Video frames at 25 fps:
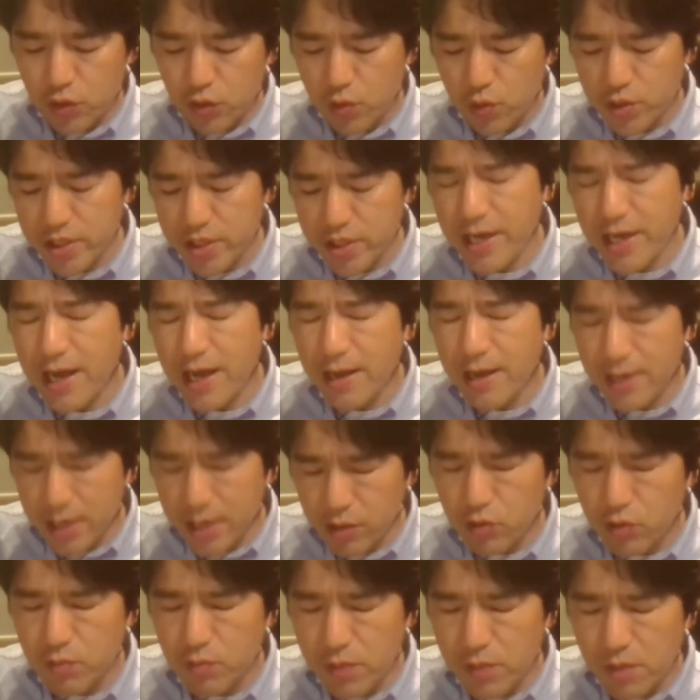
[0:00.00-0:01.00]
to the
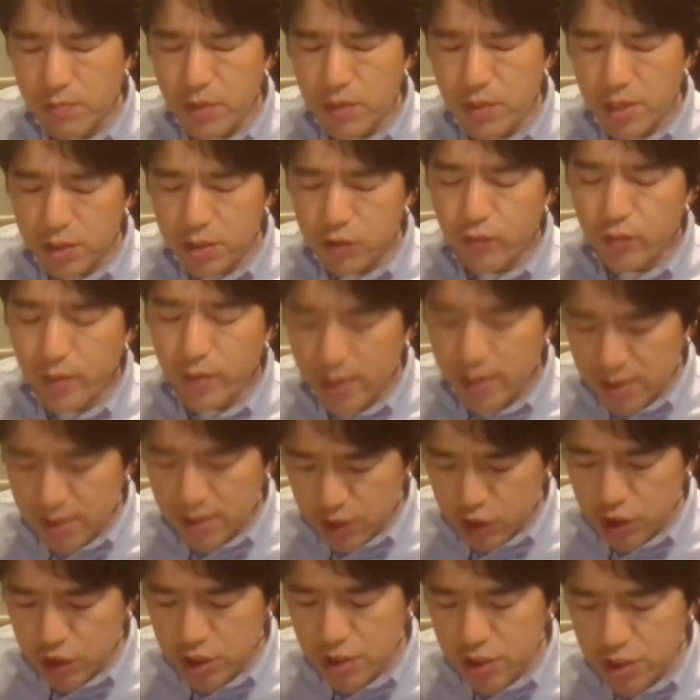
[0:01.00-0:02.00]
current BPA
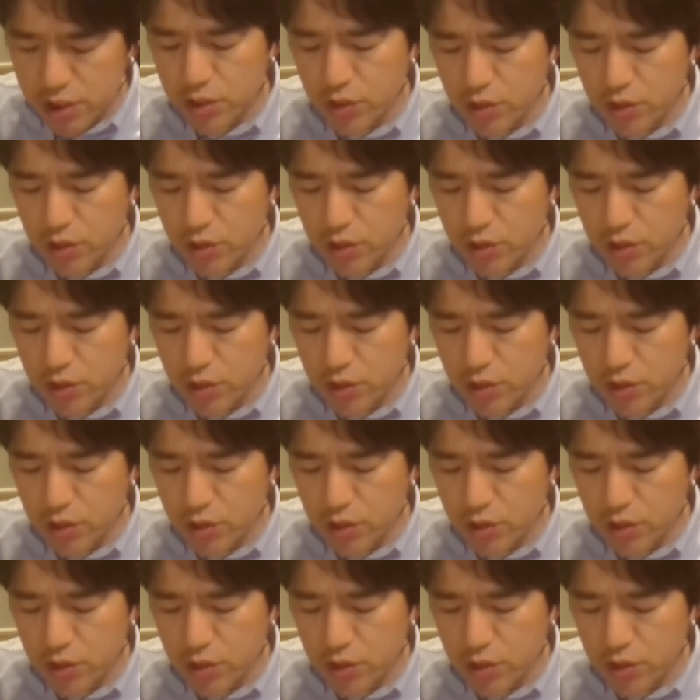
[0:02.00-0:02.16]
strategy.